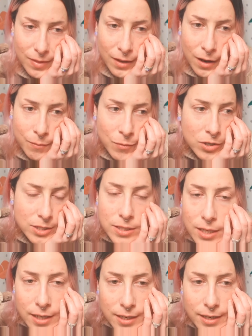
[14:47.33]
I'm not
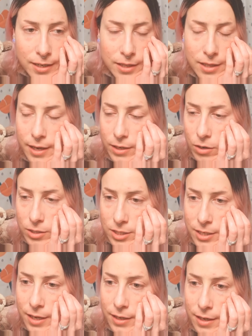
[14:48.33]
seeing anything, not
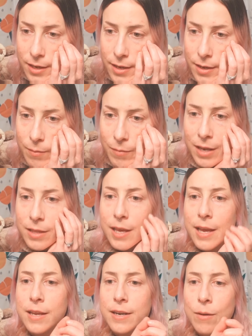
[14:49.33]
seeing him, and
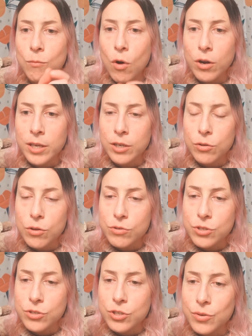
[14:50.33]
then I'm walking
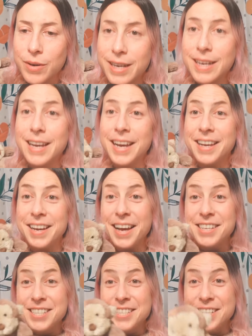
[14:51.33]
closer to it and
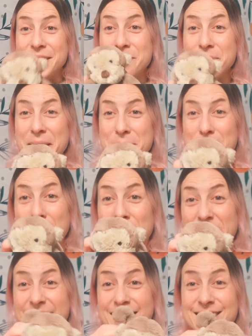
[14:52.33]
I see my
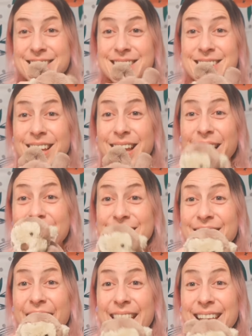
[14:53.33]
boy just
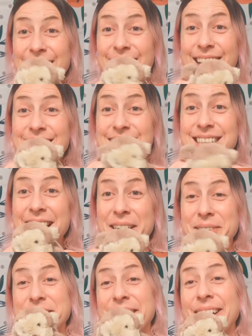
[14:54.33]
laying
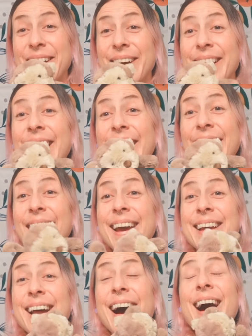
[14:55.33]
down there,
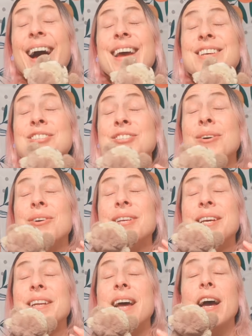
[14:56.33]
and I
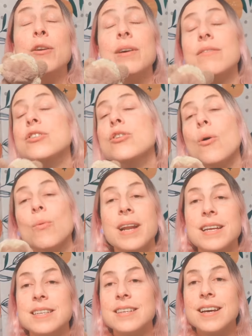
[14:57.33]
started, I don't even know what
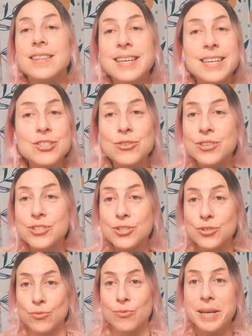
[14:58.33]
I did. I think I started
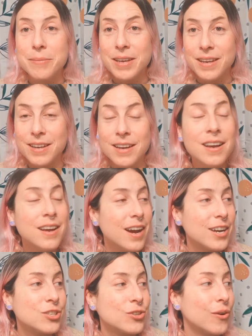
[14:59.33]
screaming,
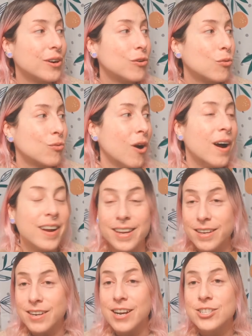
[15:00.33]
I started
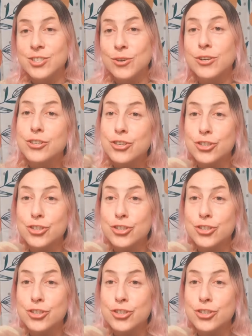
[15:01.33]
crying, I started